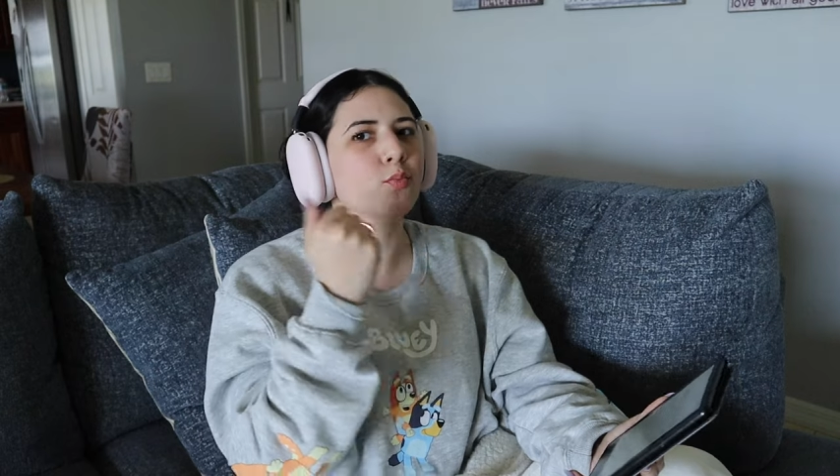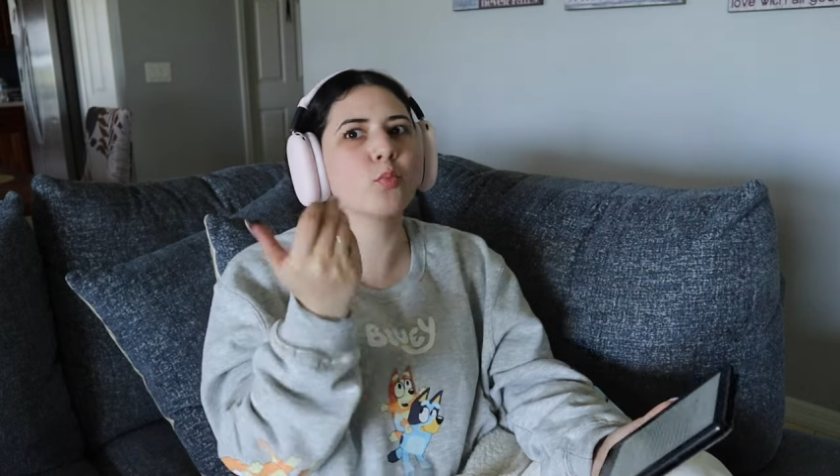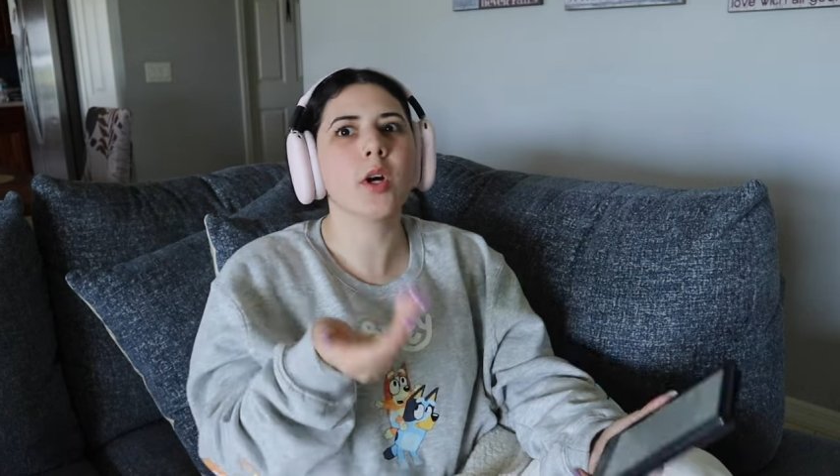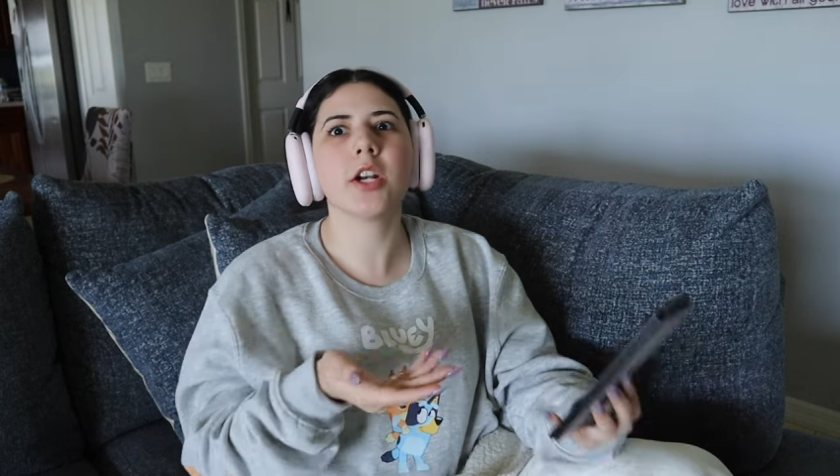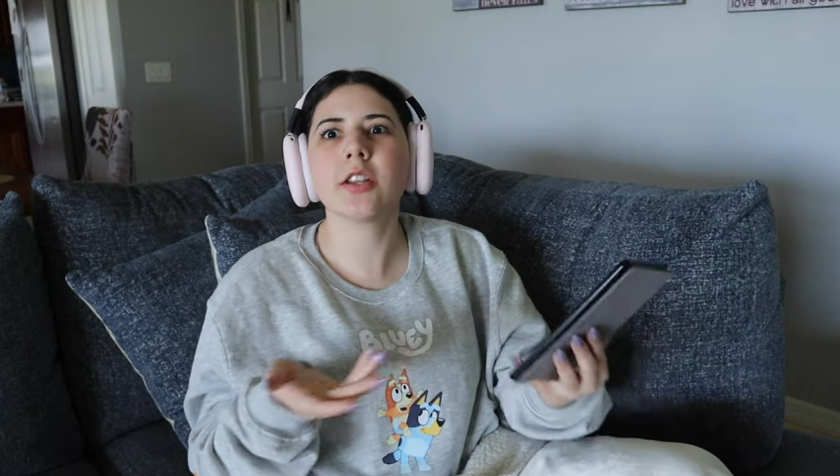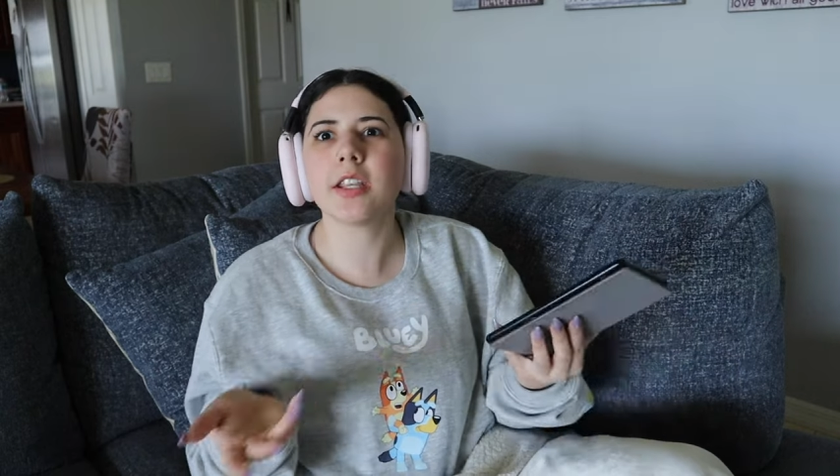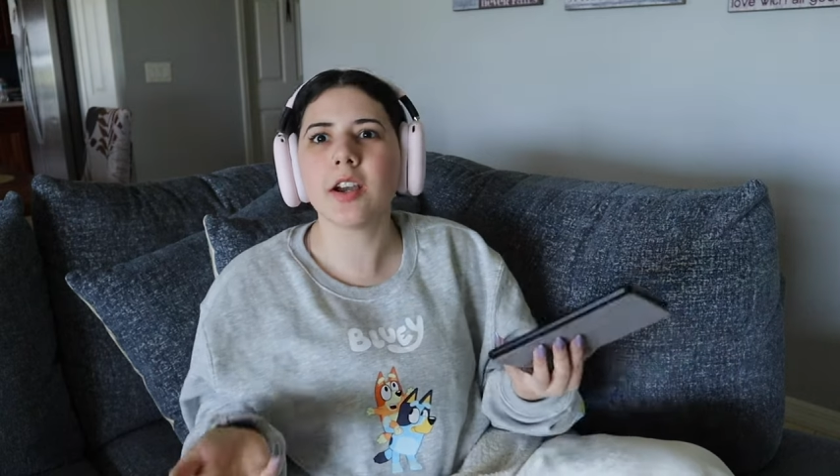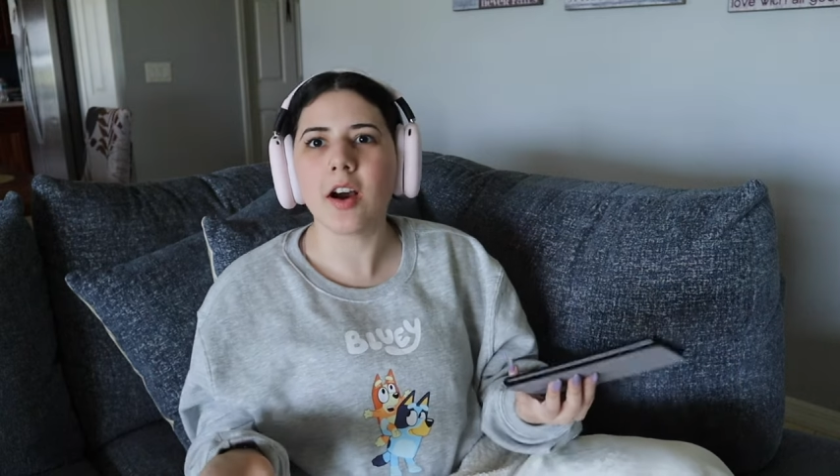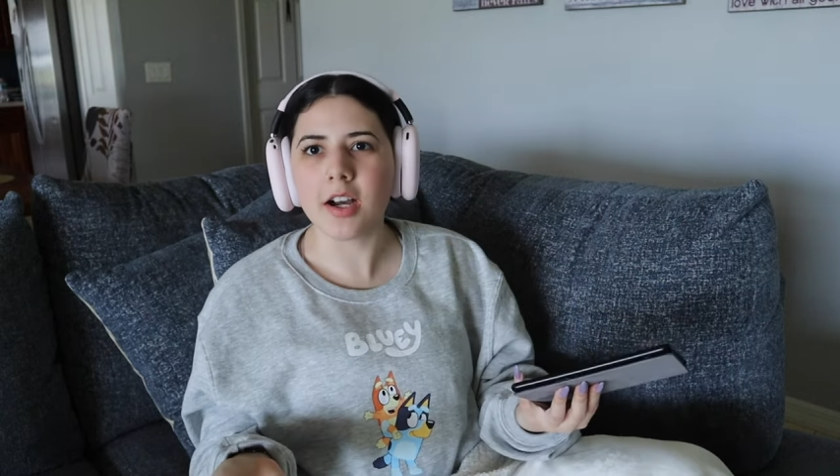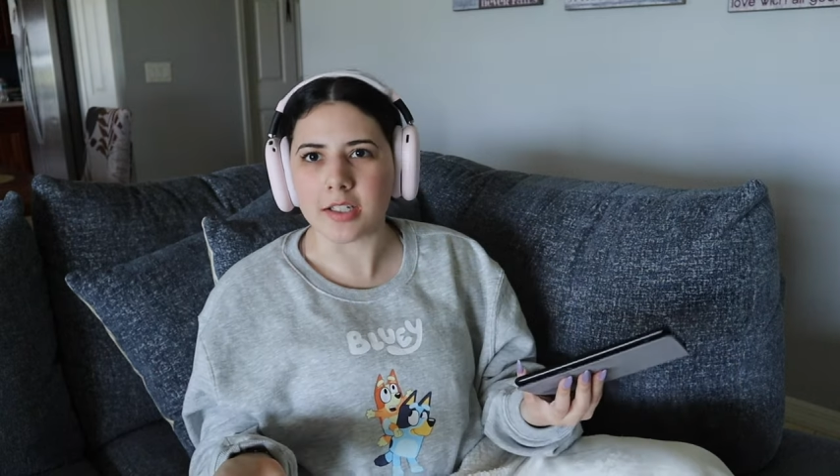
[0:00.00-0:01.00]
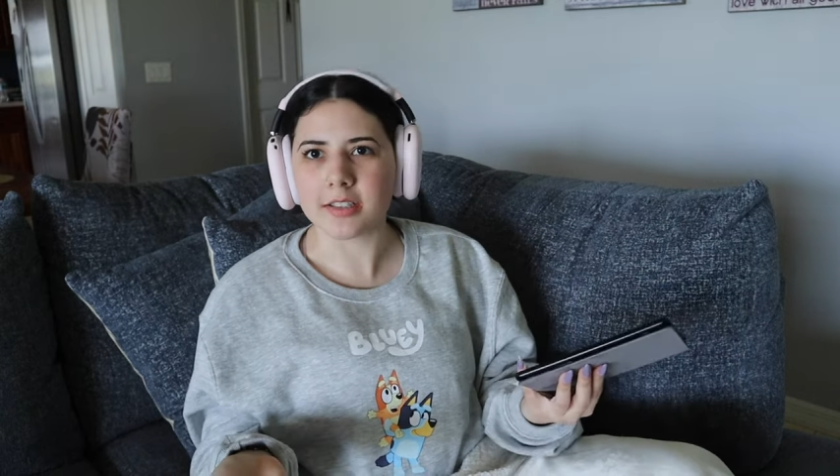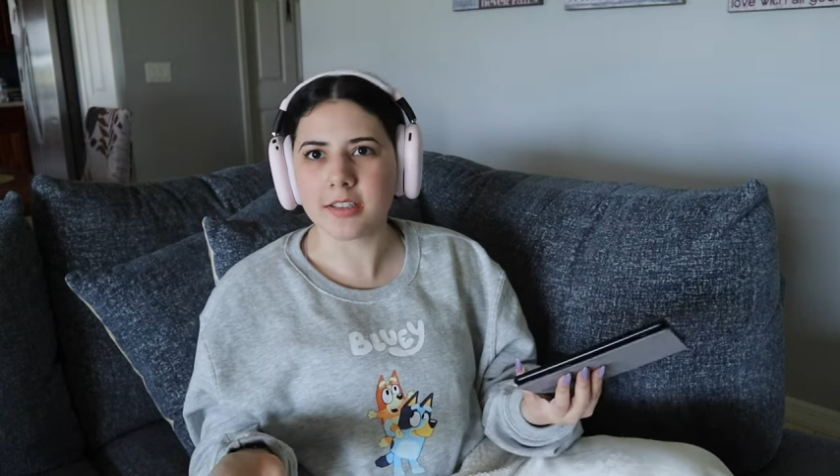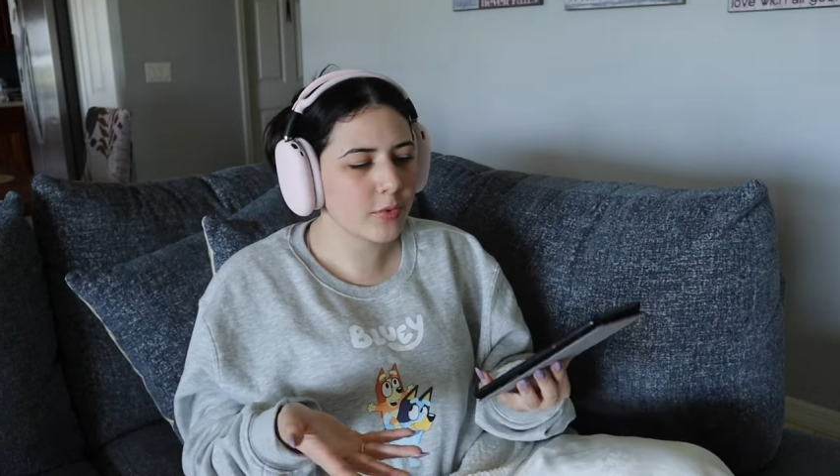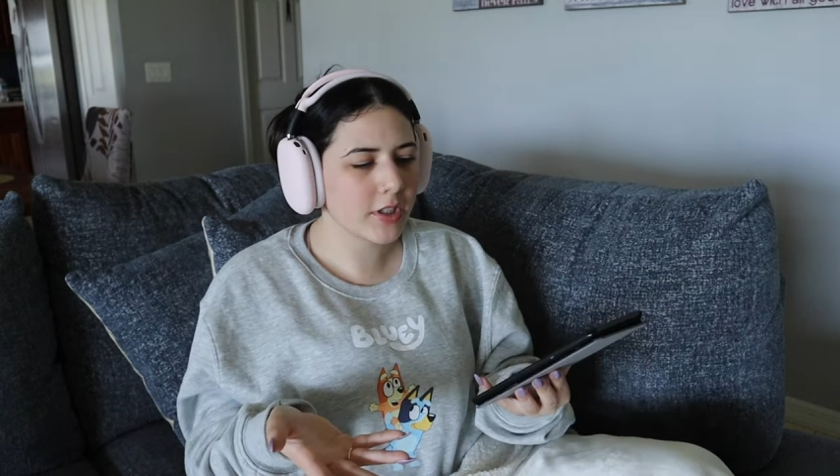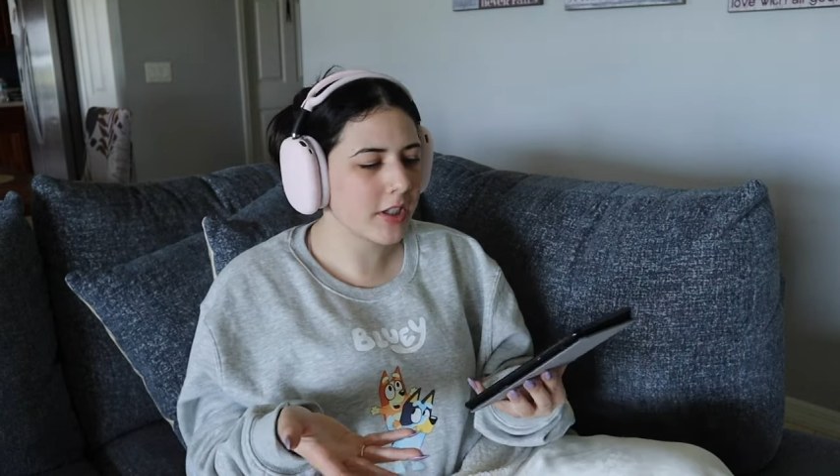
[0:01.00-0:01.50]
what are the
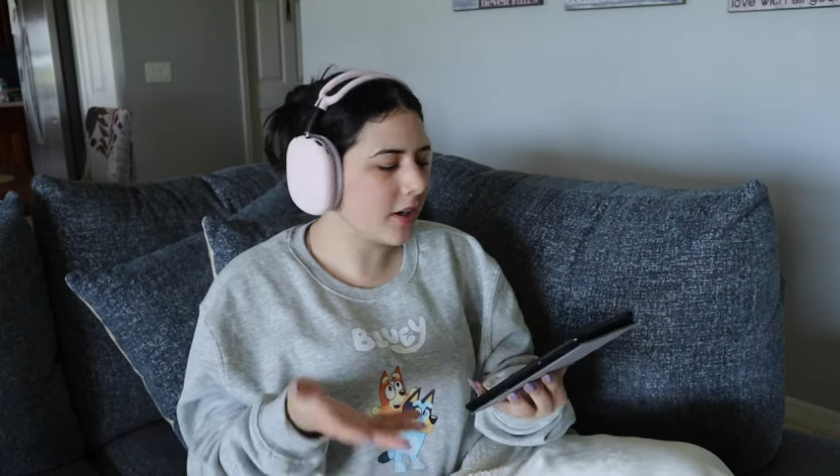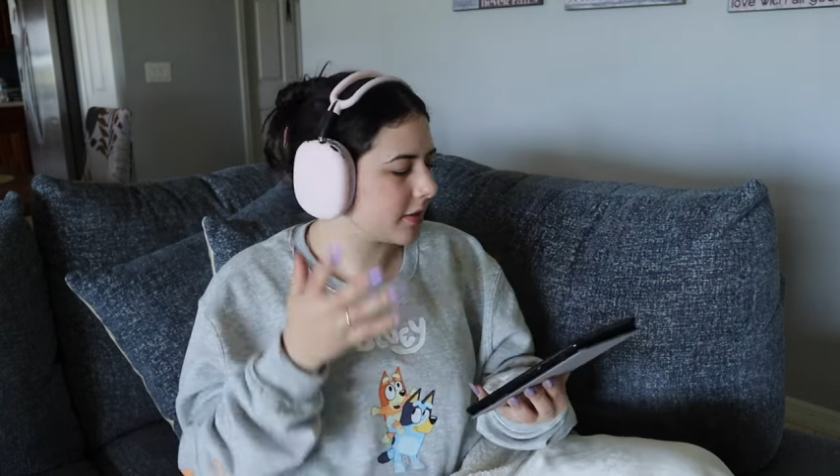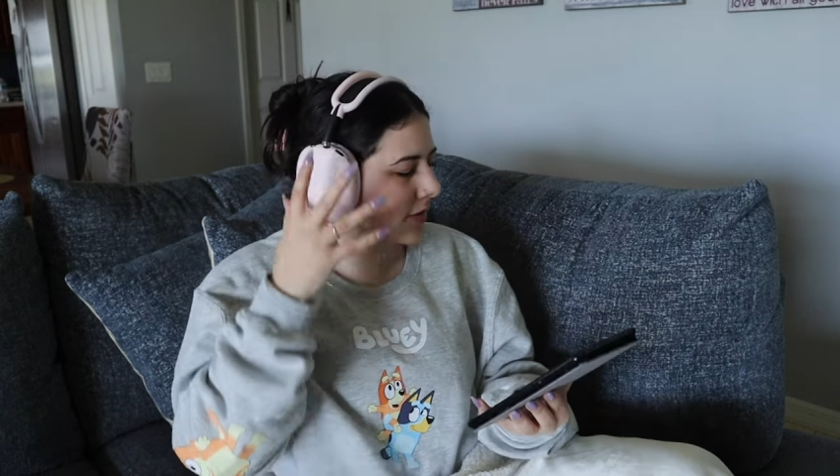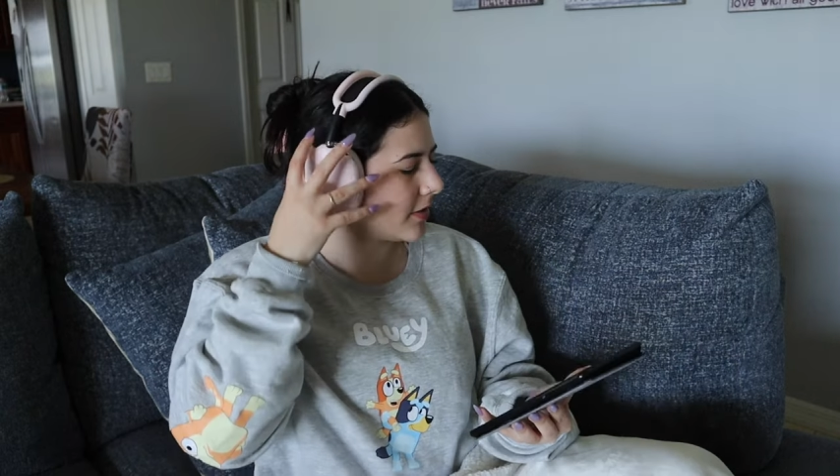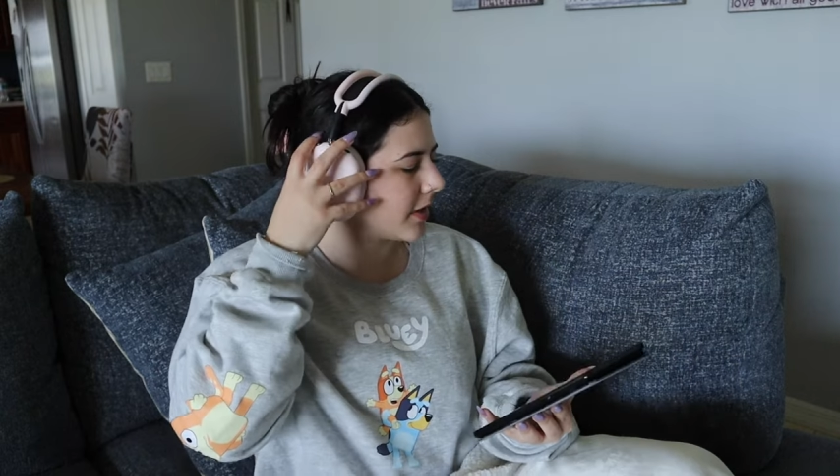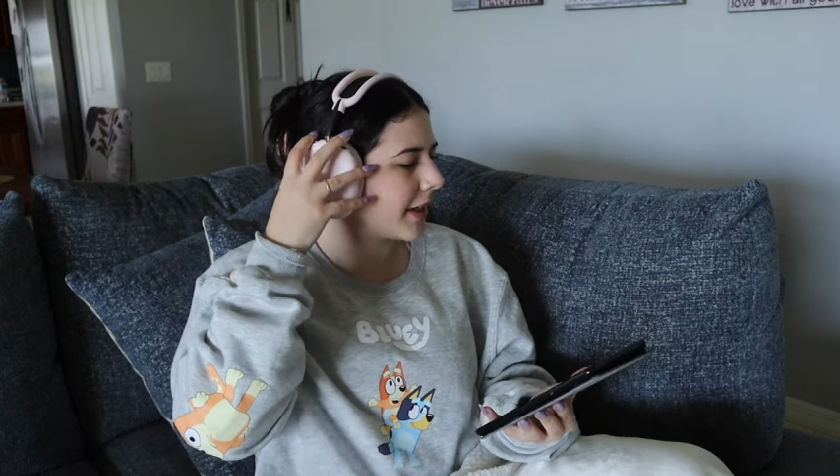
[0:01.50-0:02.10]
odds? What are the odds?